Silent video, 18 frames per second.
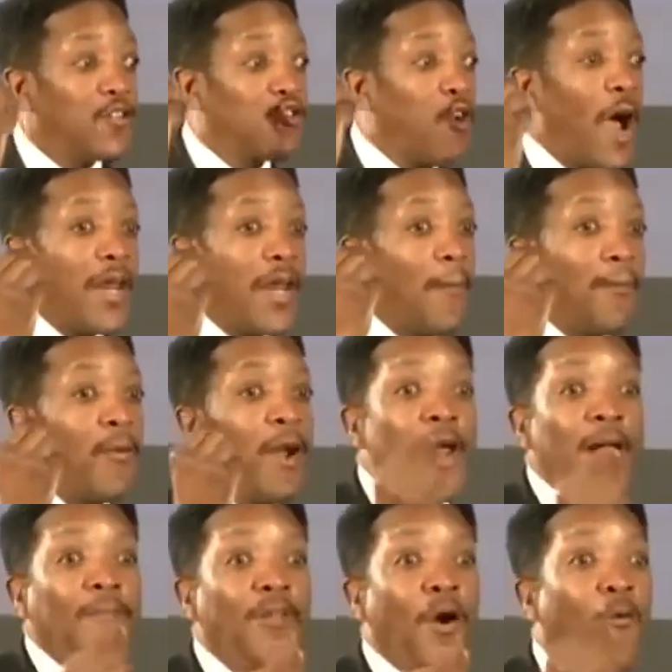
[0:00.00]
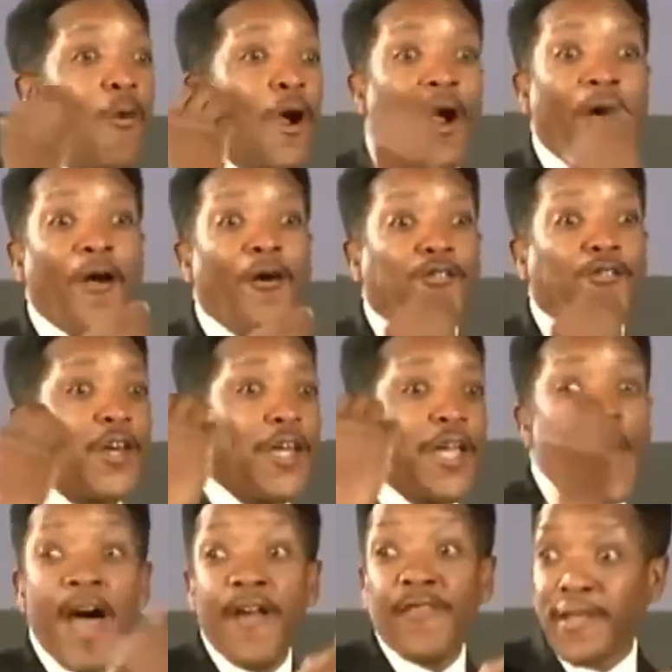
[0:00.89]
trying to bring the world
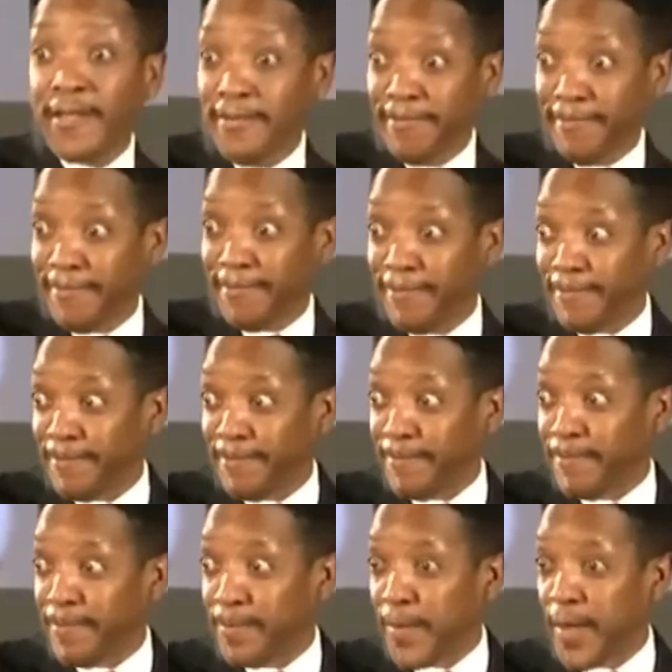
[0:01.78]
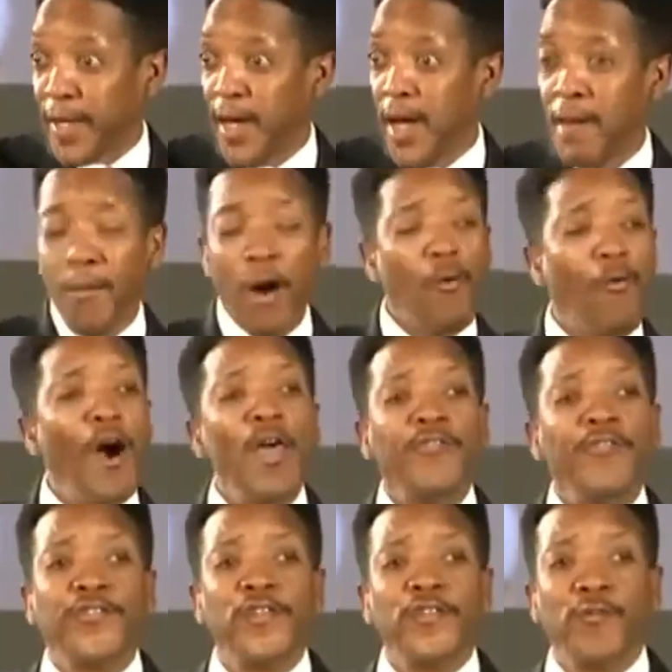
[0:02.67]
together. But
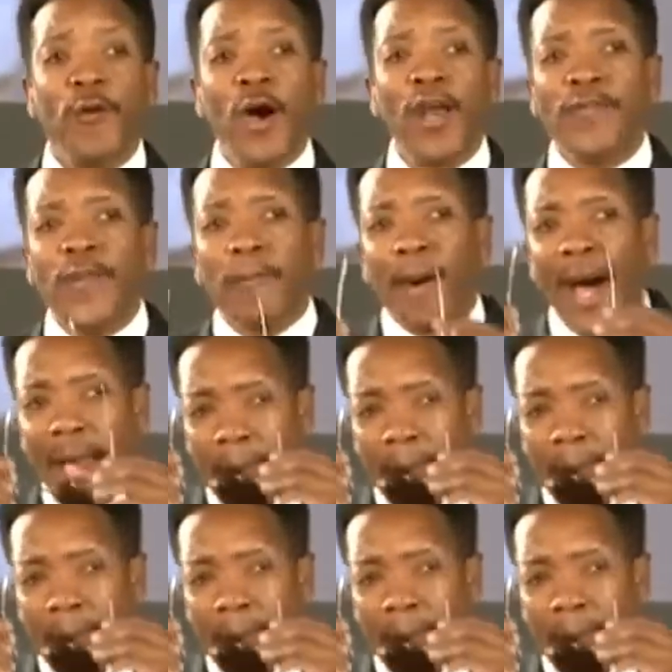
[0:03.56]
what's this, what did the